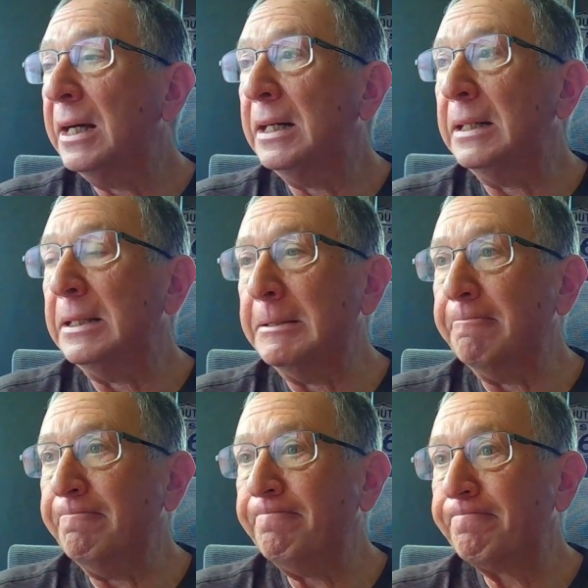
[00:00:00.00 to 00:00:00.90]

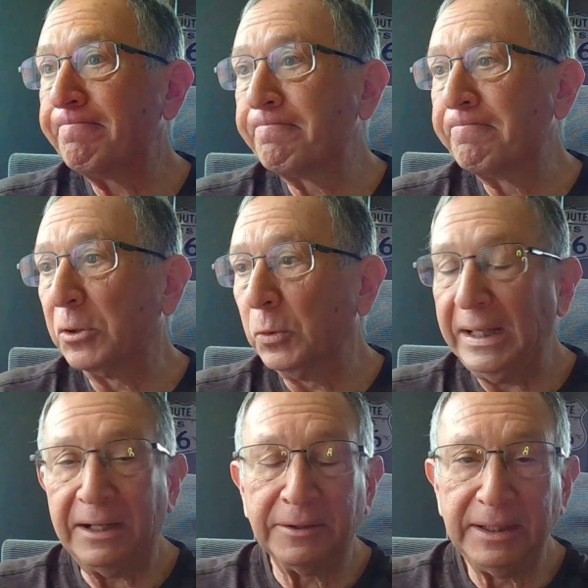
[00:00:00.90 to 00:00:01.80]
Um, the
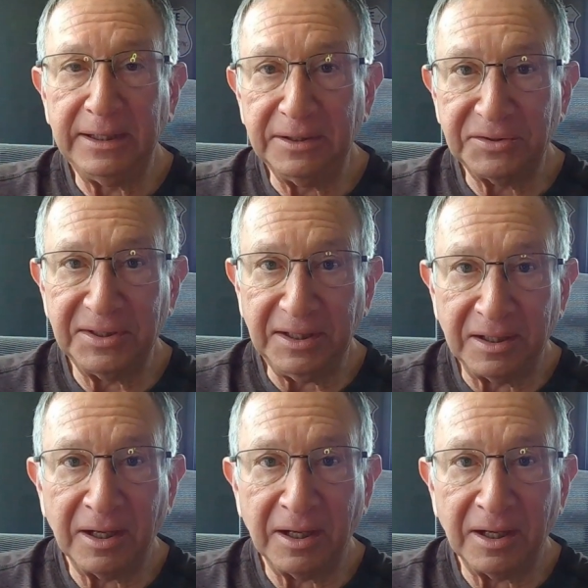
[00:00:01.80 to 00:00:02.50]
reality is the